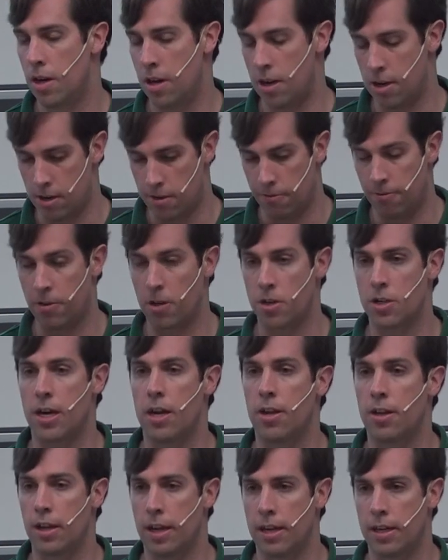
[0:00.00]

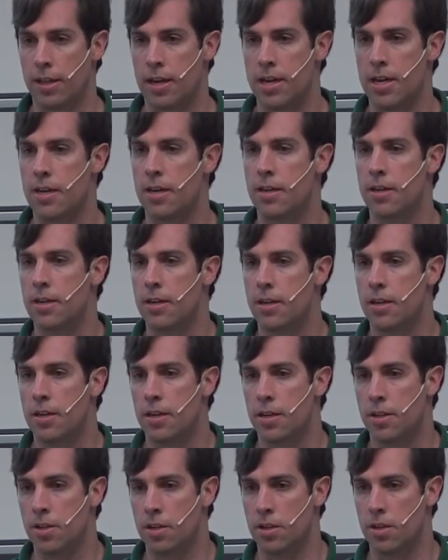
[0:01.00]
functionality like that,
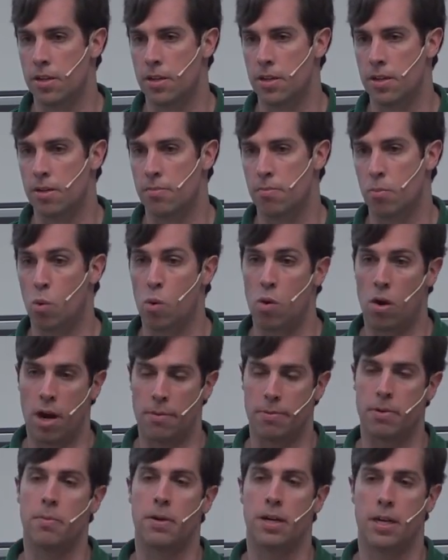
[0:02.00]
the more
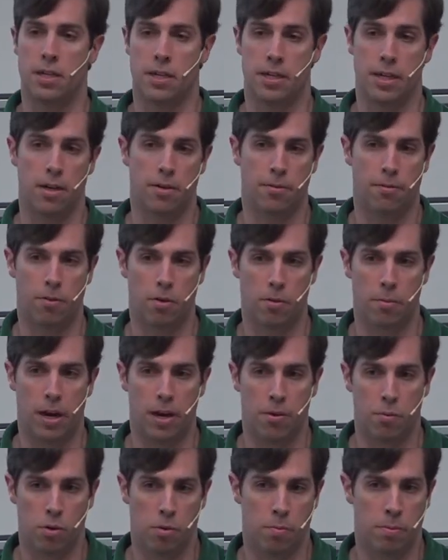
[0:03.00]
optimized data
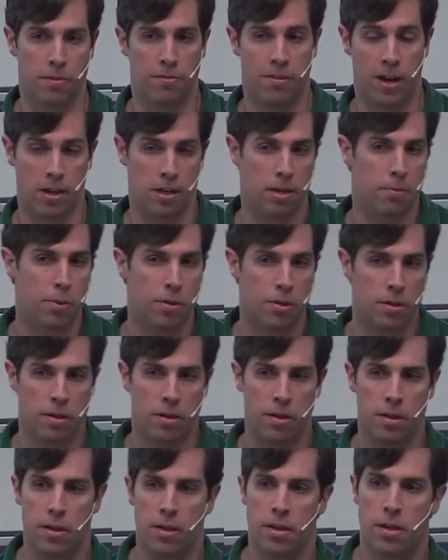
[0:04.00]
format will be valuable.
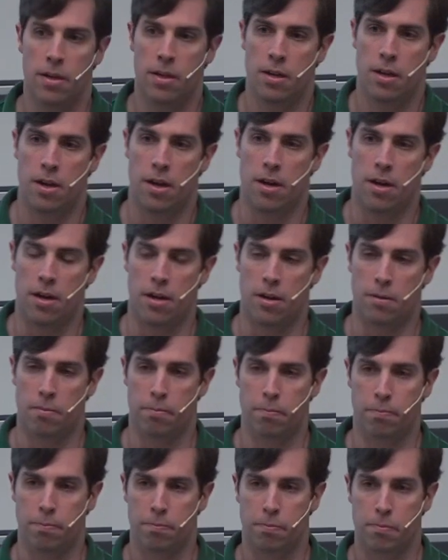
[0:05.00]

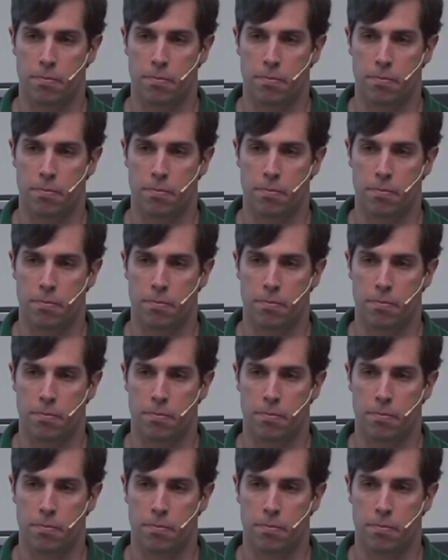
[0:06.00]
They're